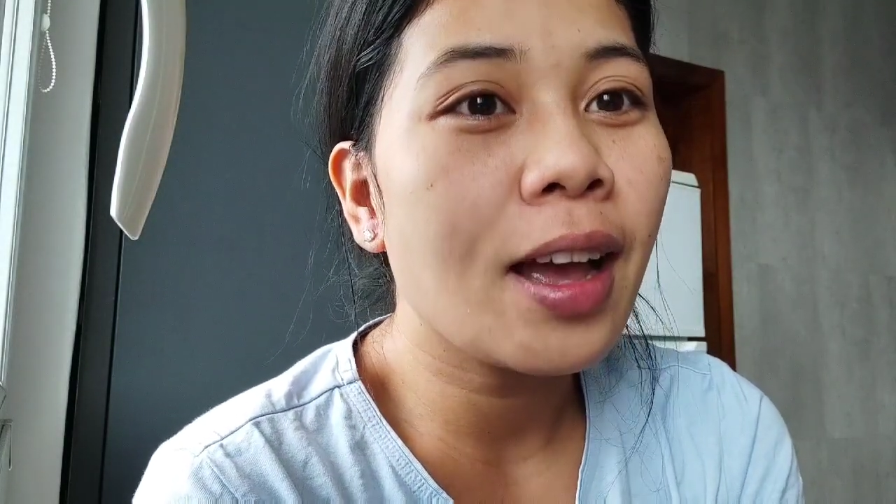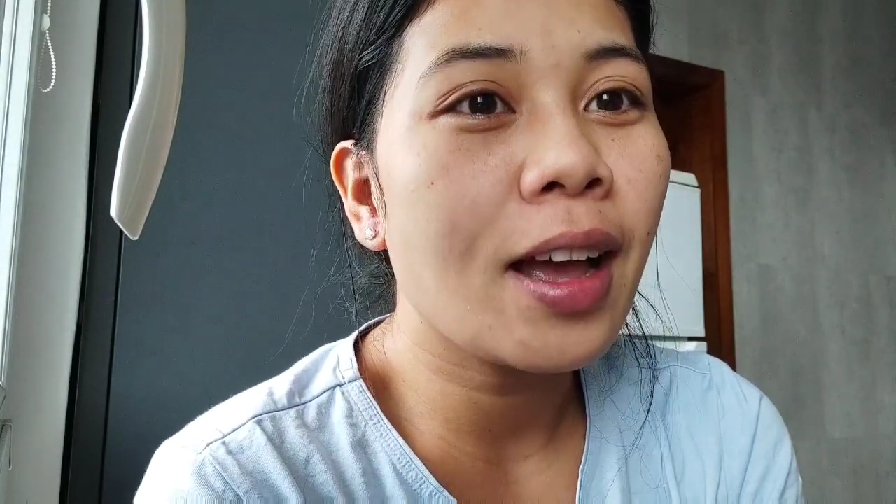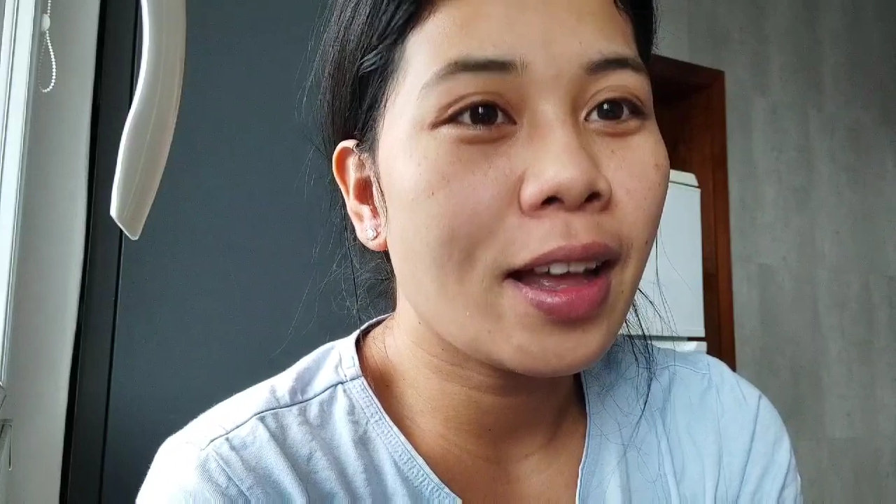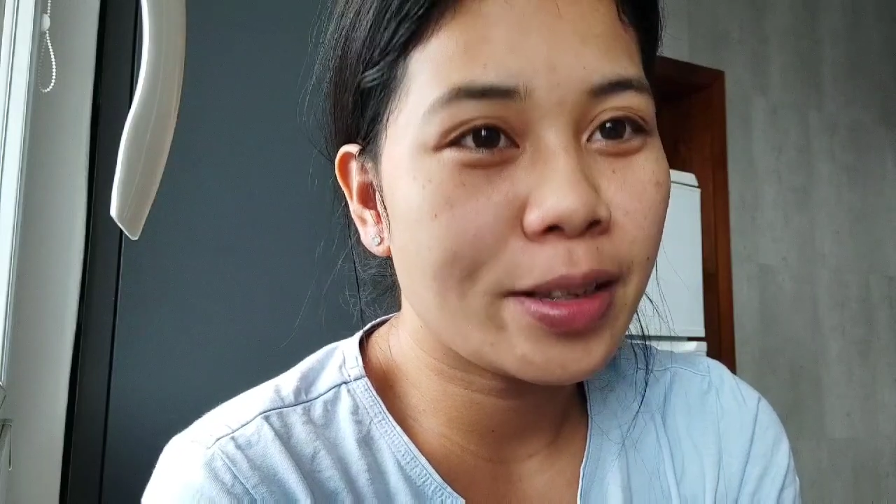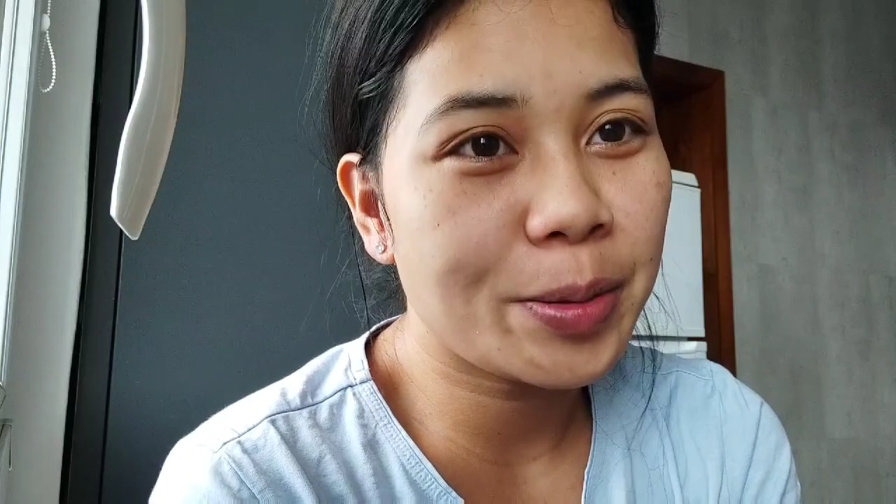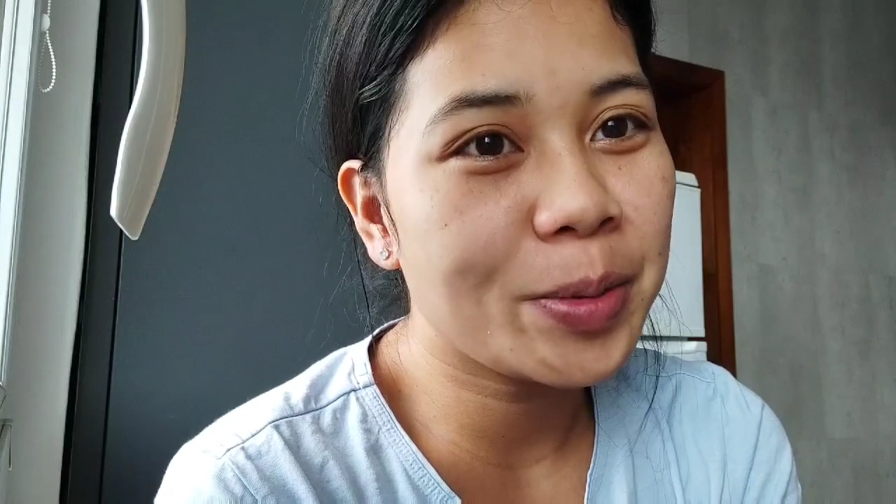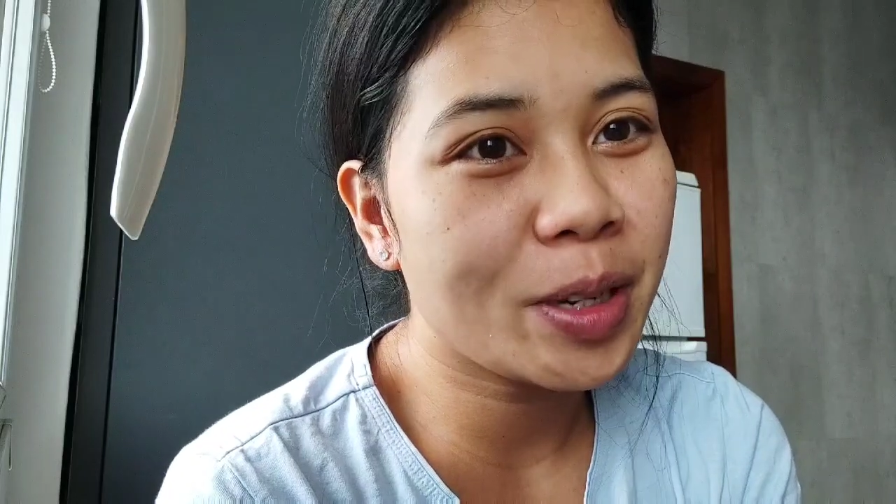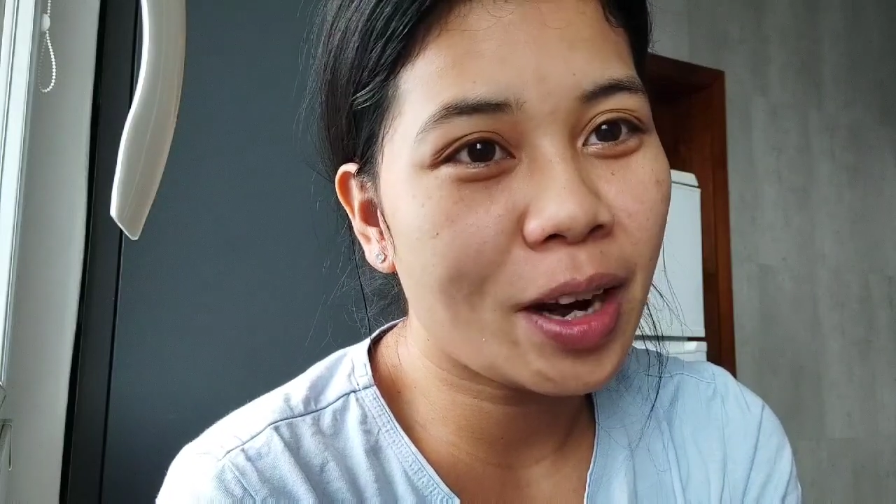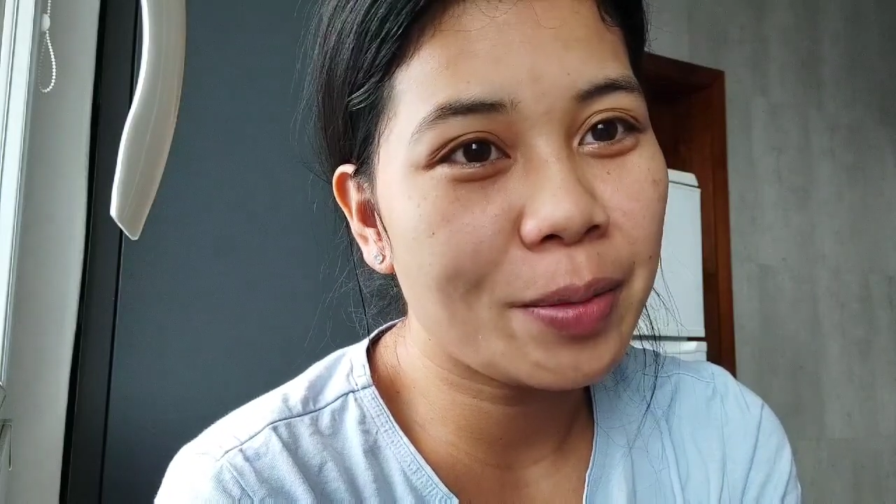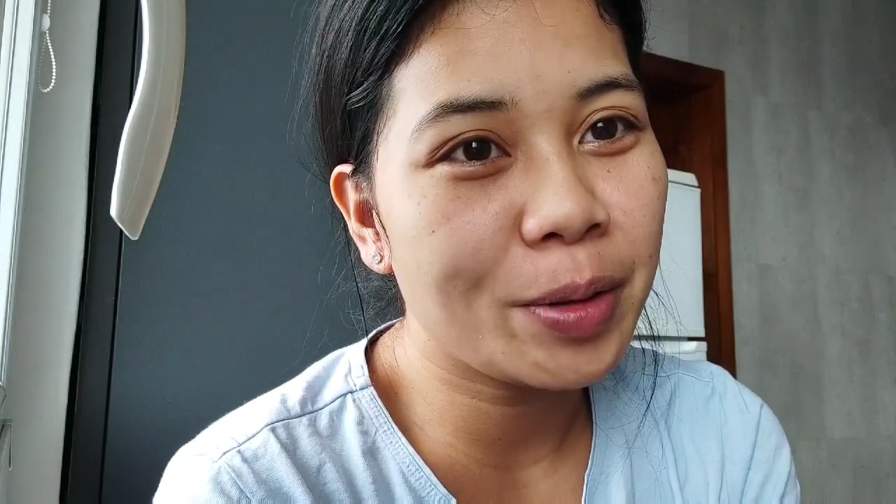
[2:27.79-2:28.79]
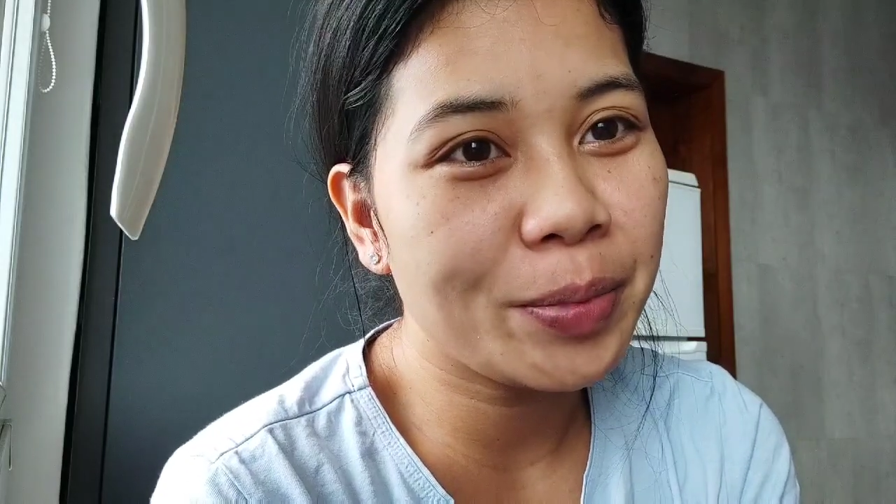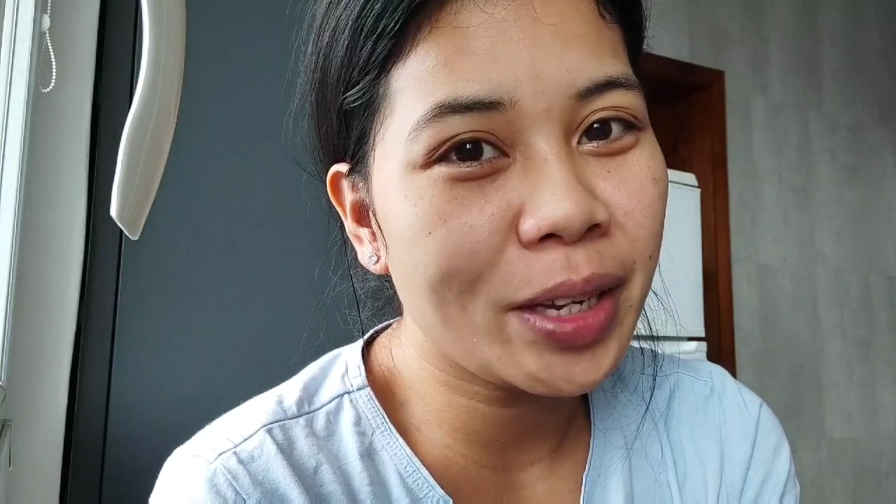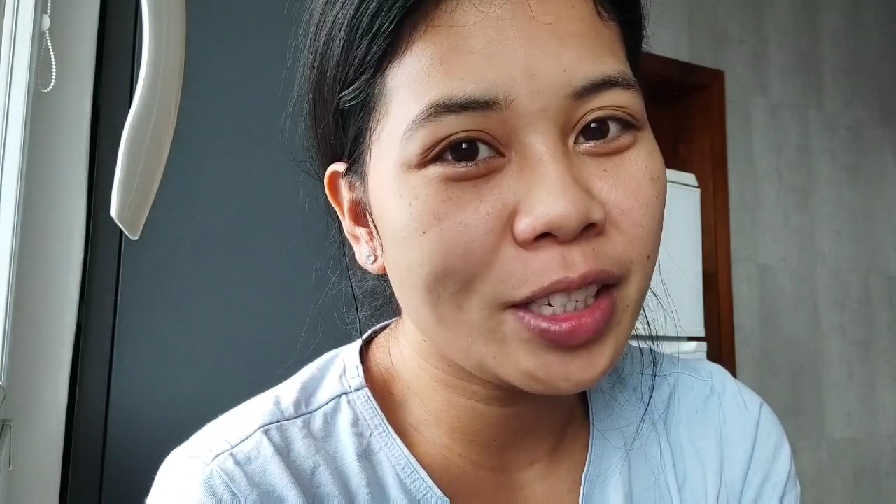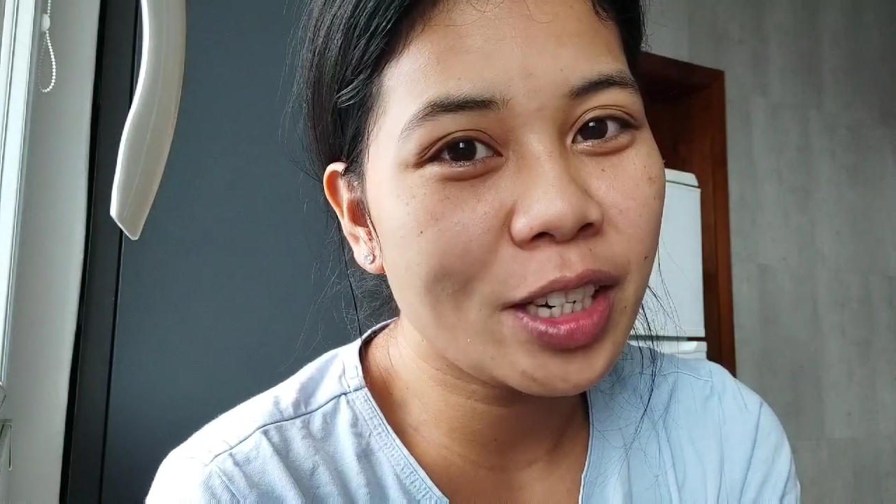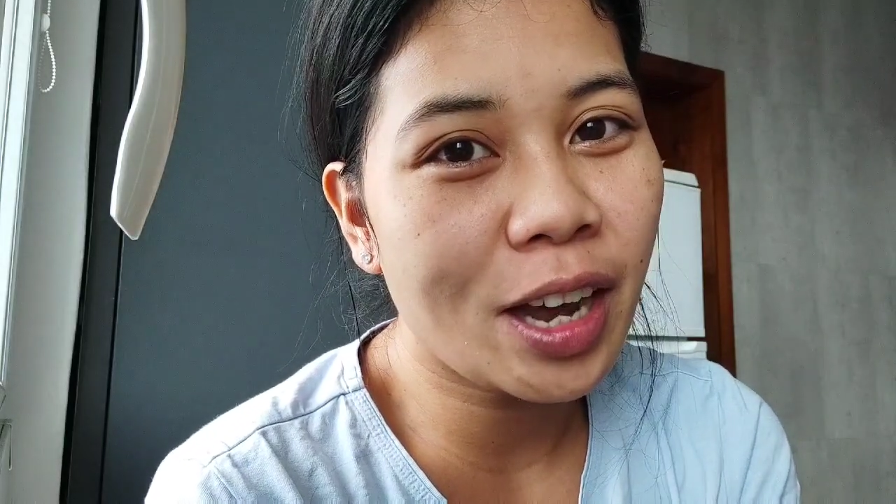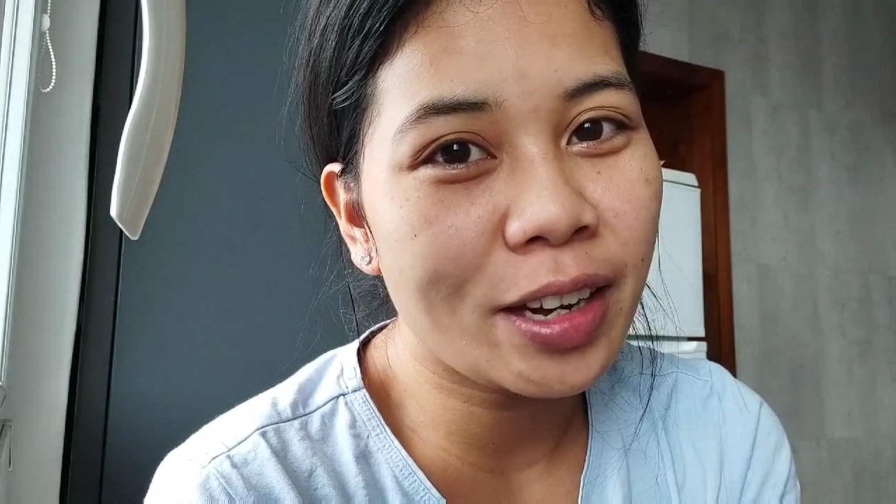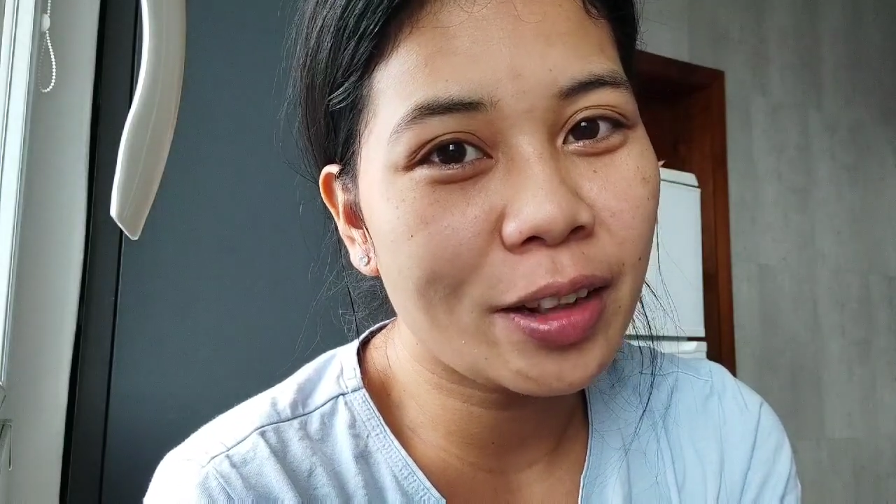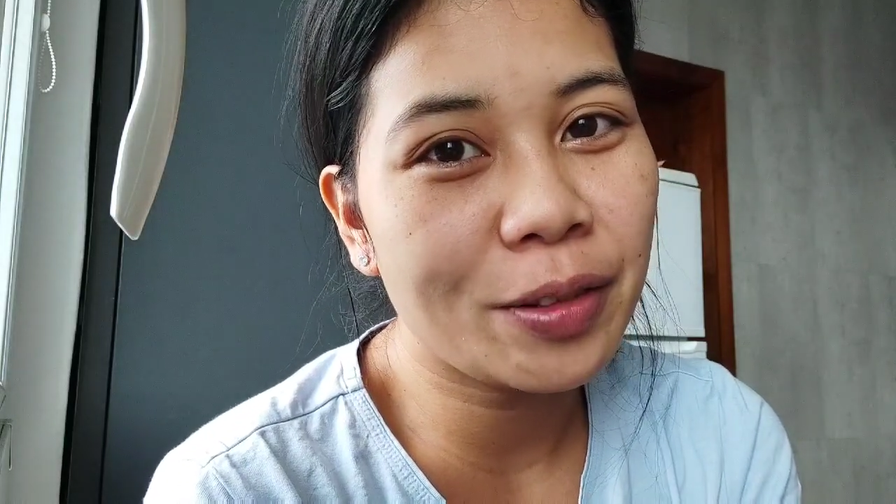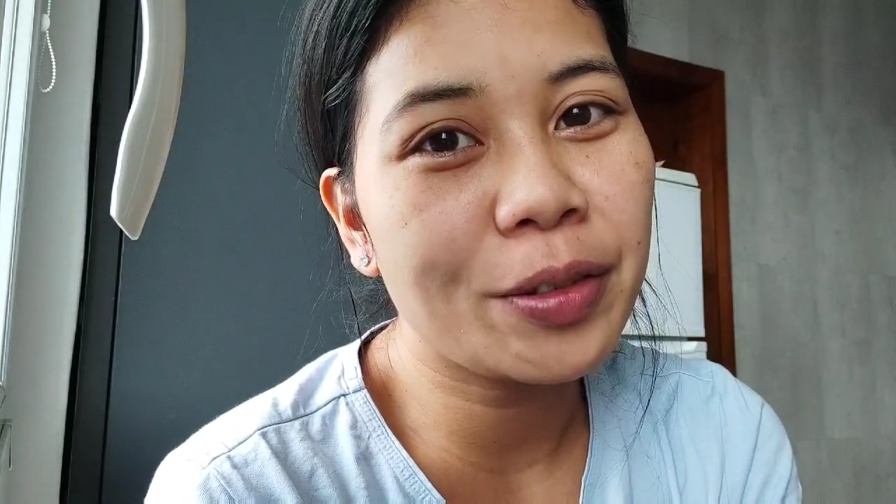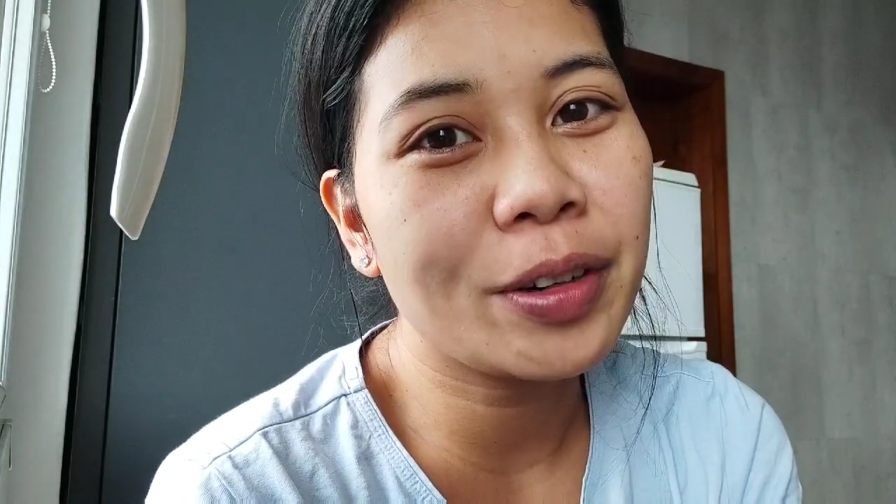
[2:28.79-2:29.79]
and subscribe on my
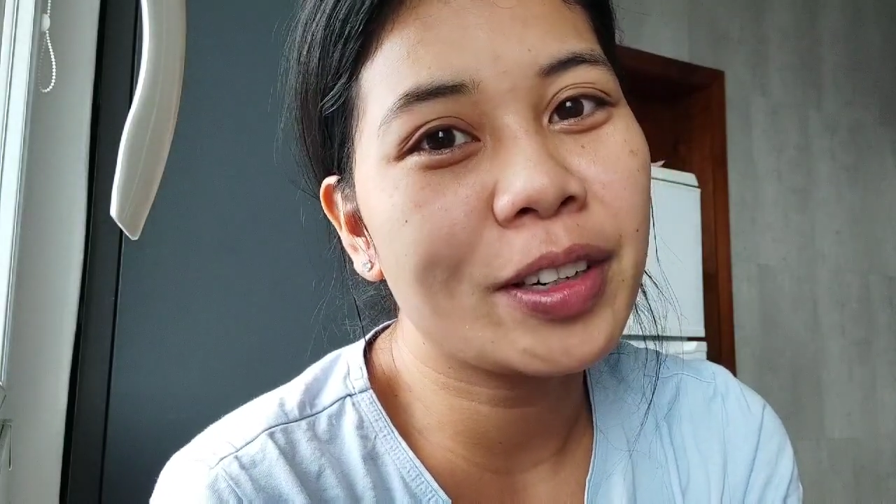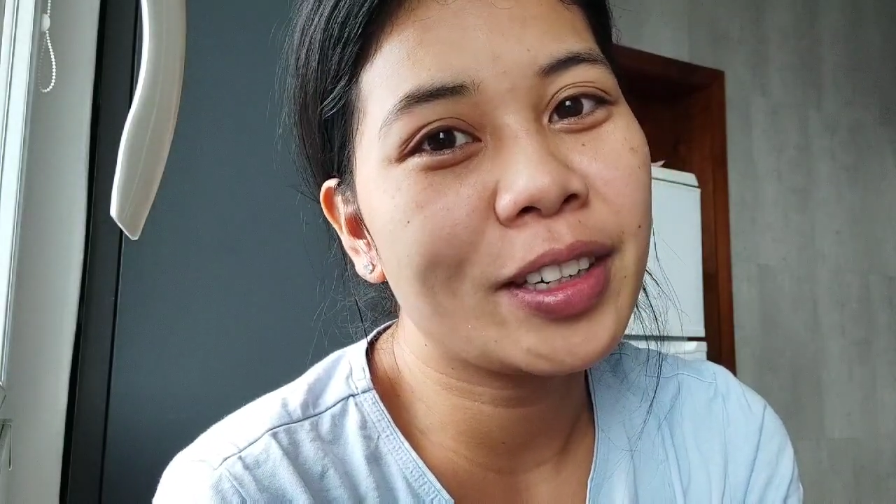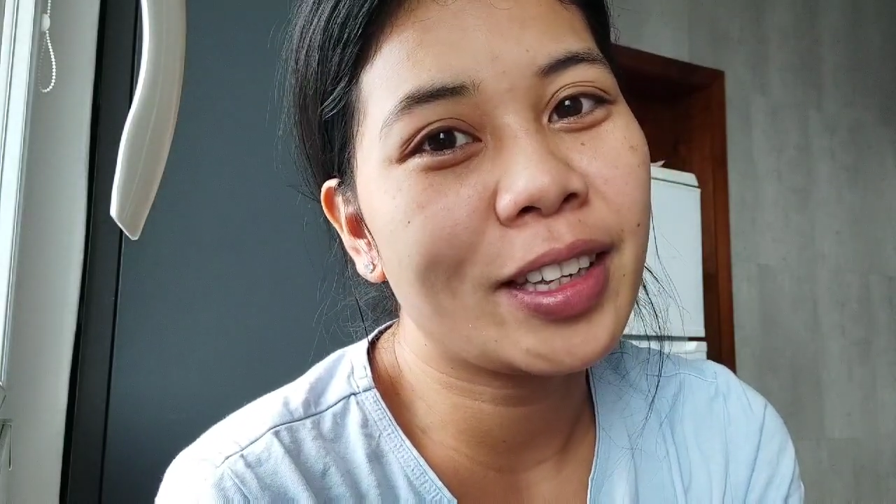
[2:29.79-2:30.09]
channel for